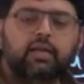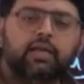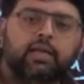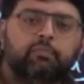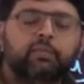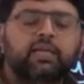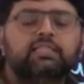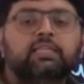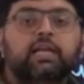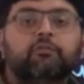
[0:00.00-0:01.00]
it
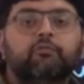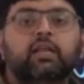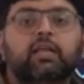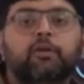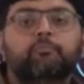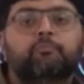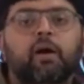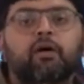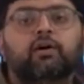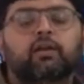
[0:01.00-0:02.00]
means it will give
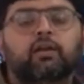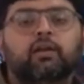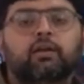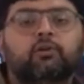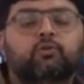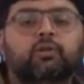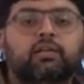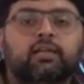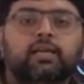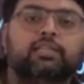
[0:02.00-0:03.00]
power to the
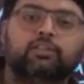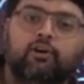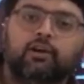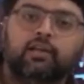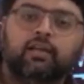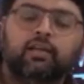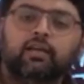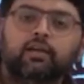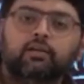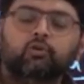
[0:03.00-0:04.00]
tax authority
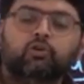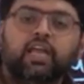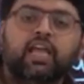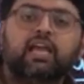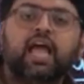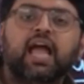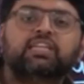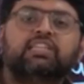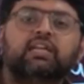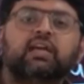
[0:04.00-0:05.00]
to take
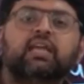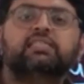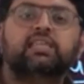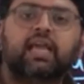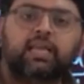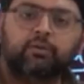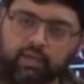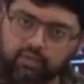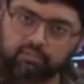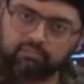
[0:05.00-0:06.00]
action against anyone.